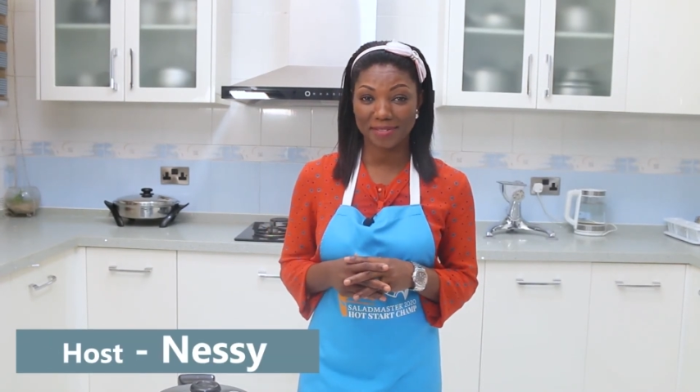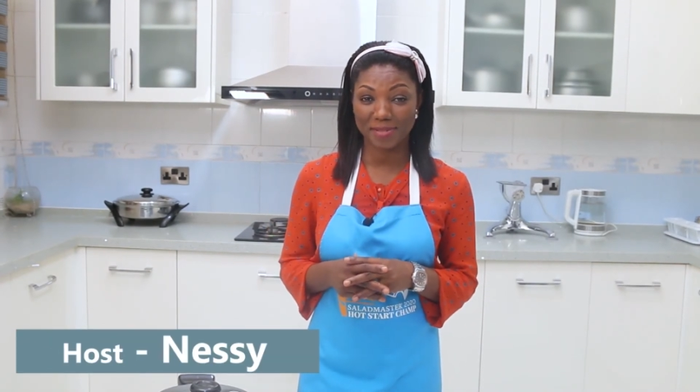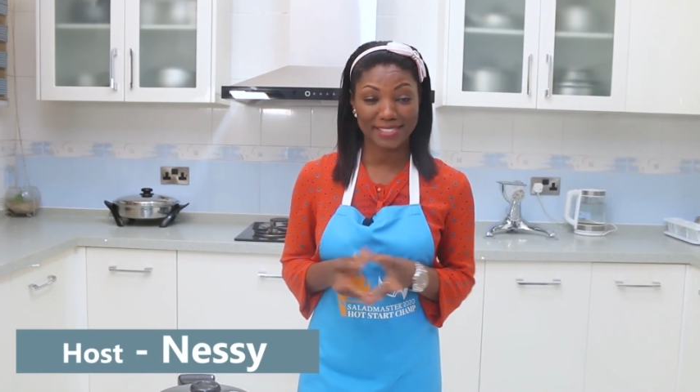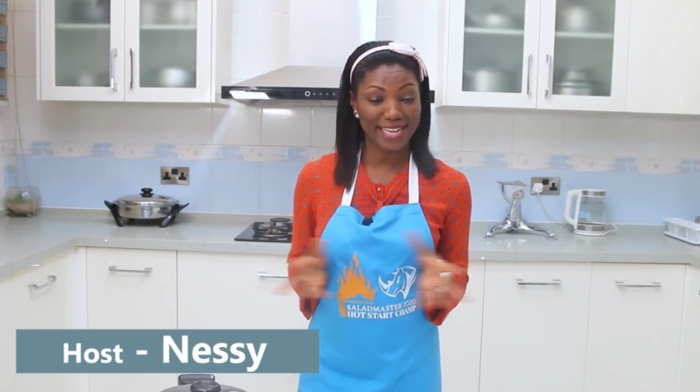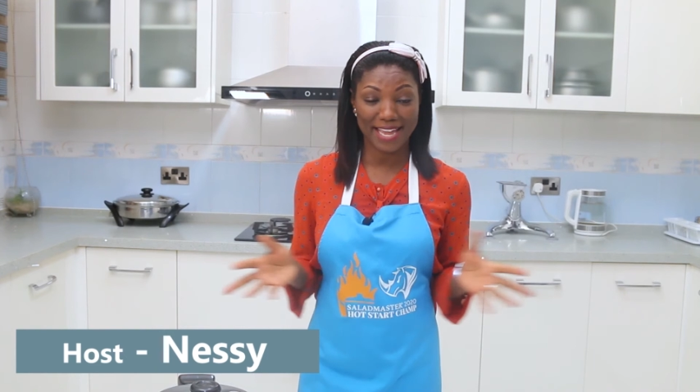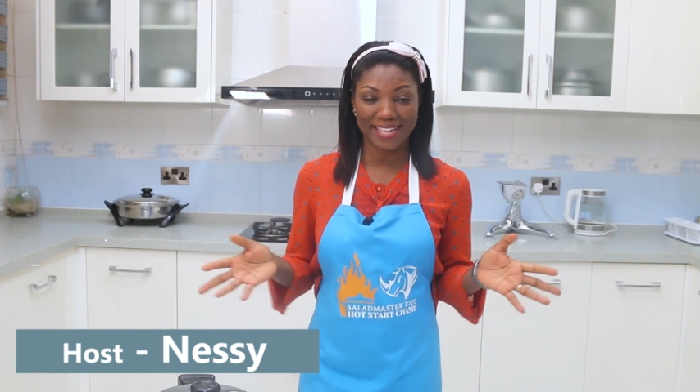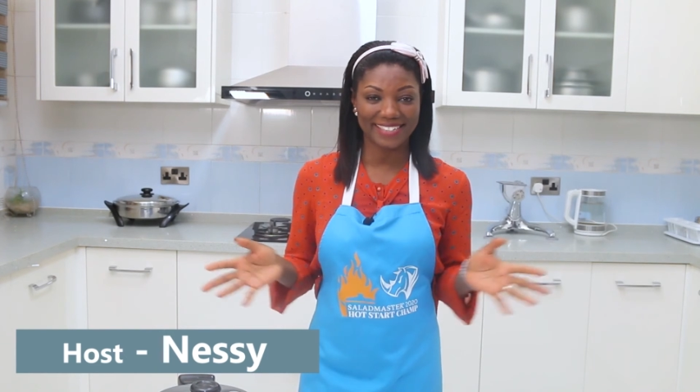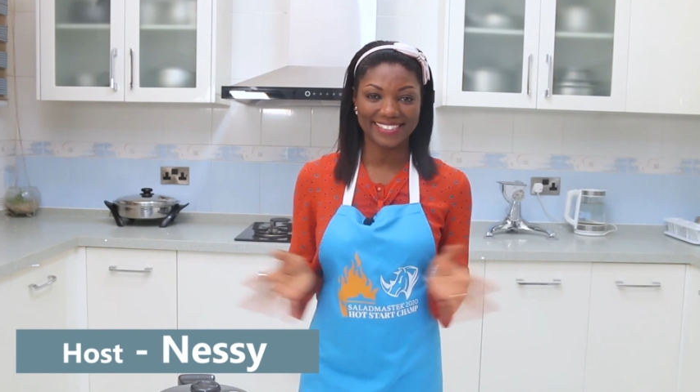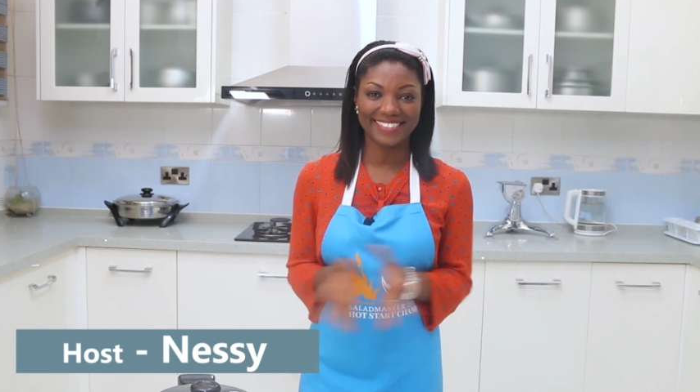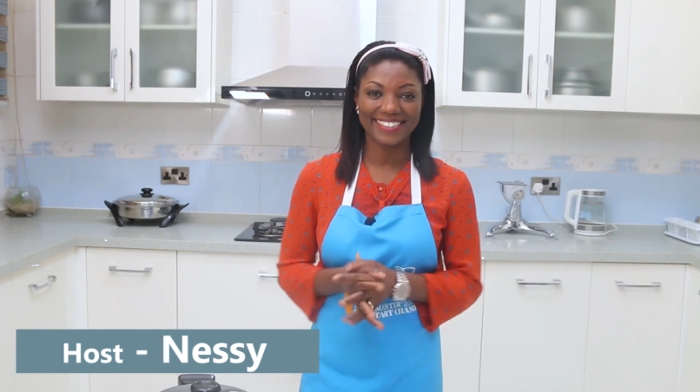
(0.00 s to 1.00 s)
But hey,
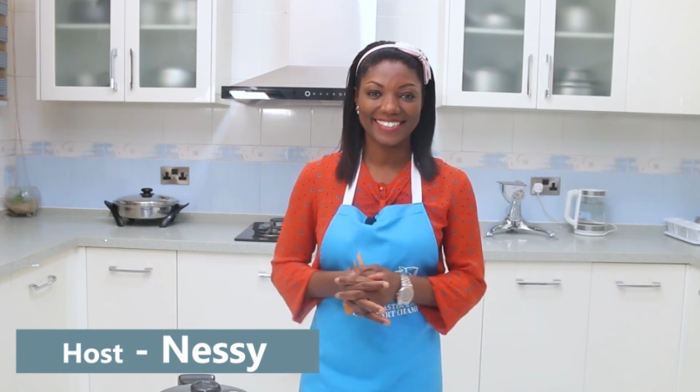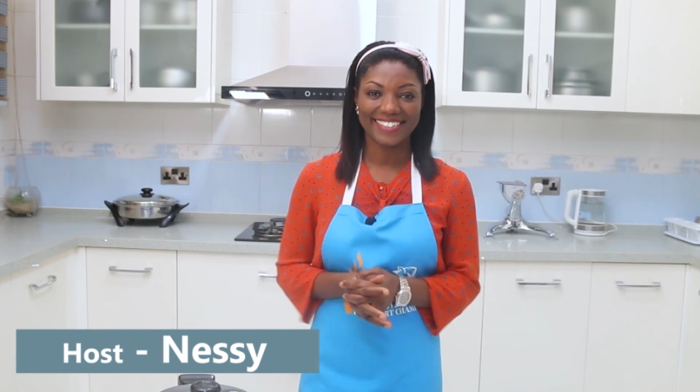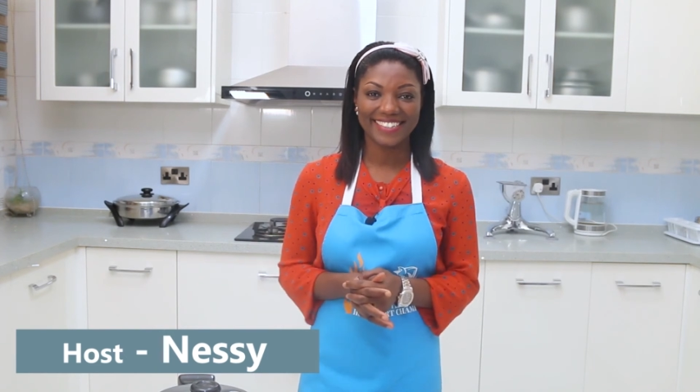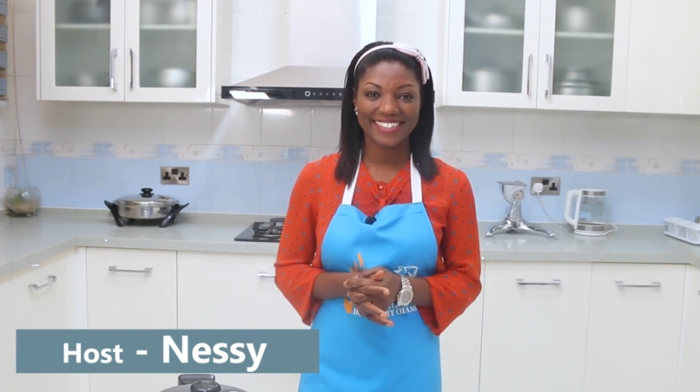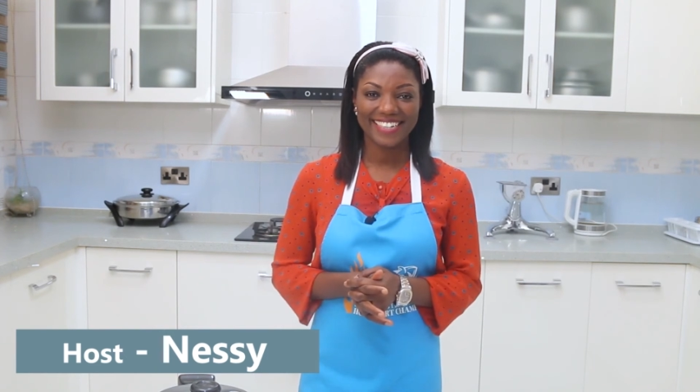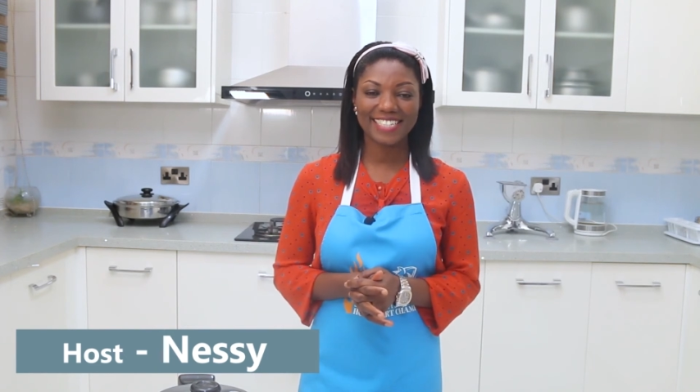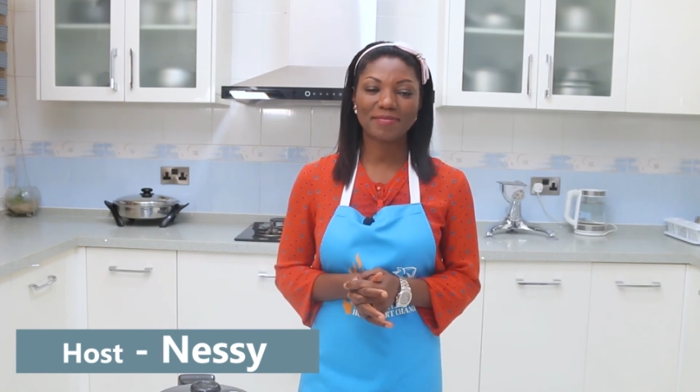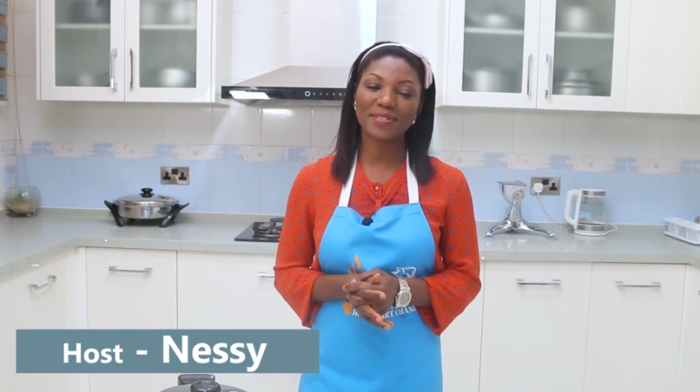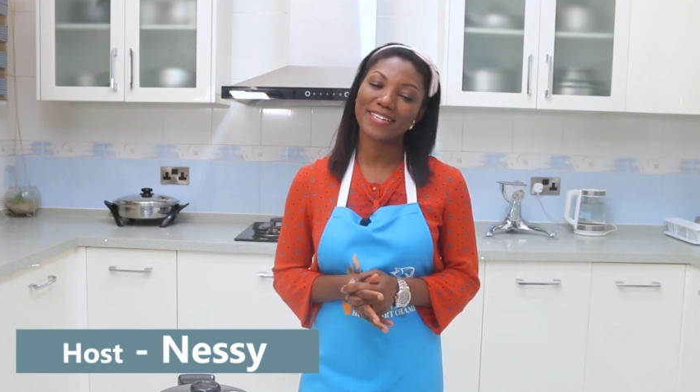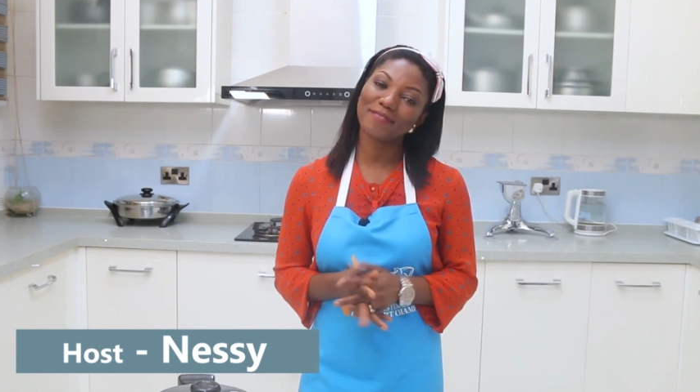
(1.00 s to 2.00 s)

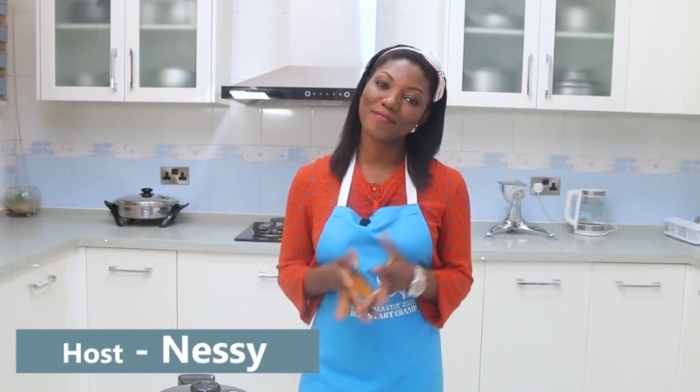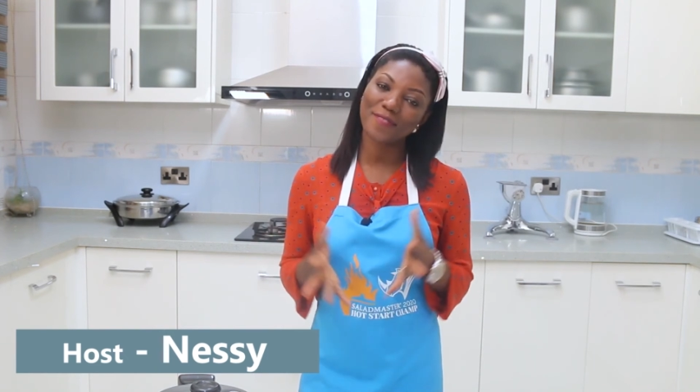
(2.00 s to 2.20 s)
it's been a